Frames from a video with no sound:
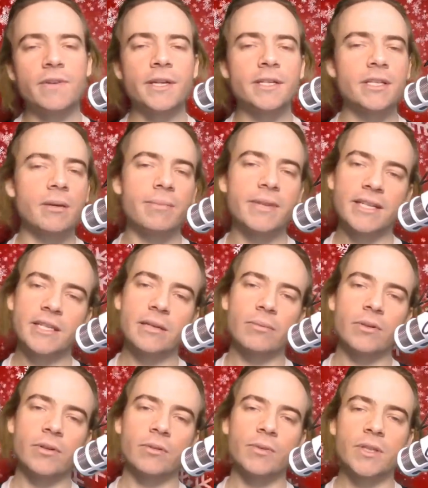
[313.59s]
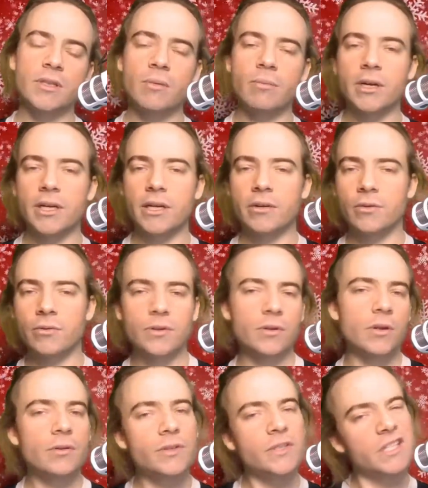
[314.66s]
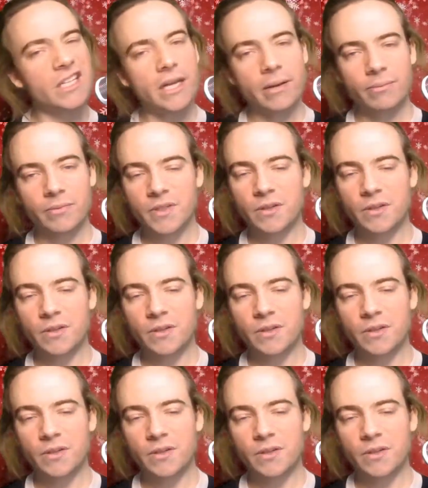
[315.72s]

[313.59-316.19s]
done something similar with somebody who's close to them.